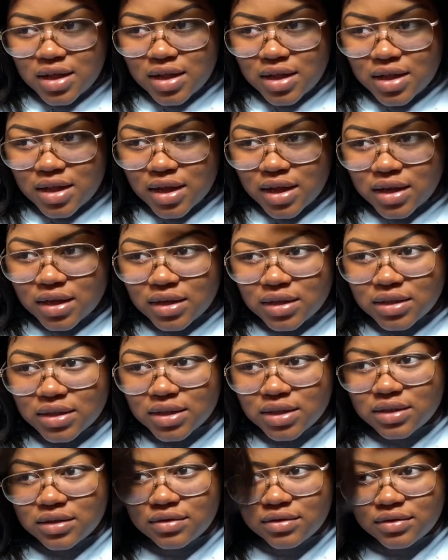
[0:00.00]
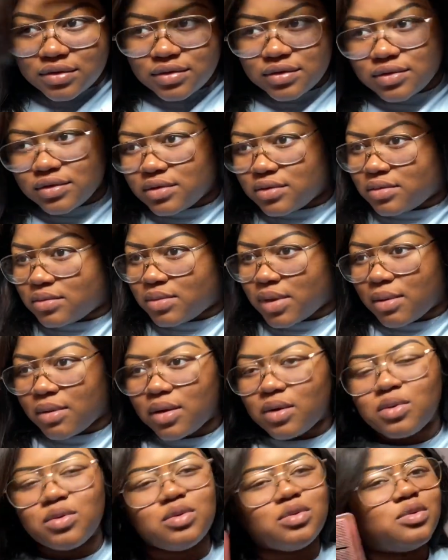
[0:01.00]
Like a lift.
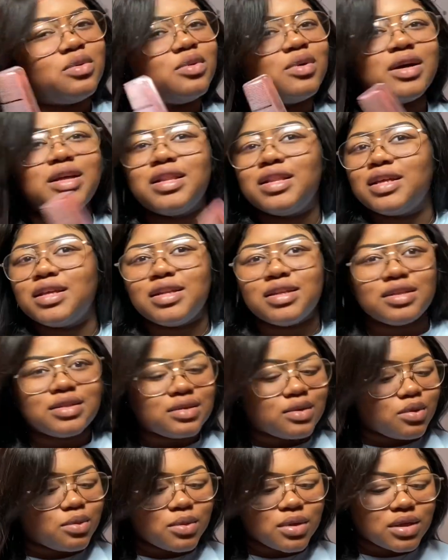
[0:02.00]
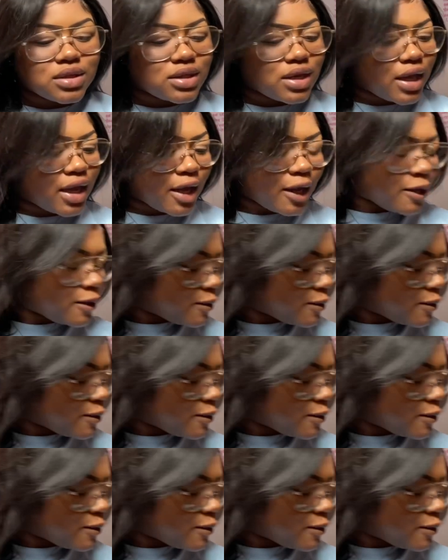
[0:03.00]
Ooh, I love this so much. Like,